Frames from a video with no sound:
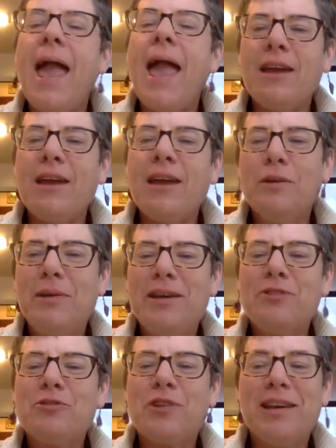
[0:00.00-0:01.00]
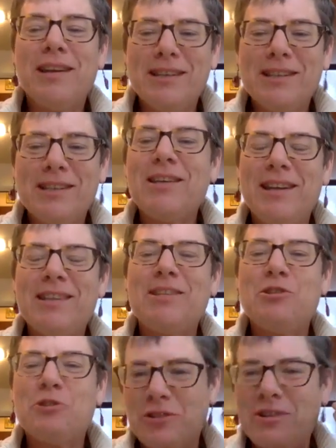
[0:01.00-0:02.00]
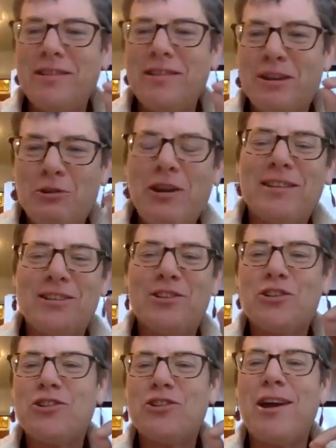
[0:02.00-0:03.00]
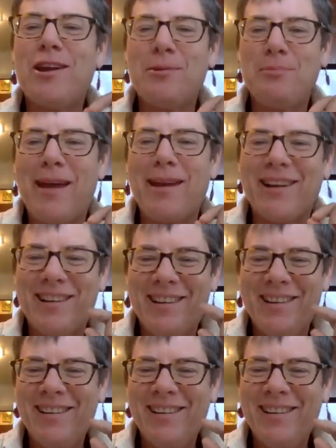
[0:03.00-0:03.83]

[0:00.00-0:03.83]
And it would be, it is interesting that you got such a shot of panic.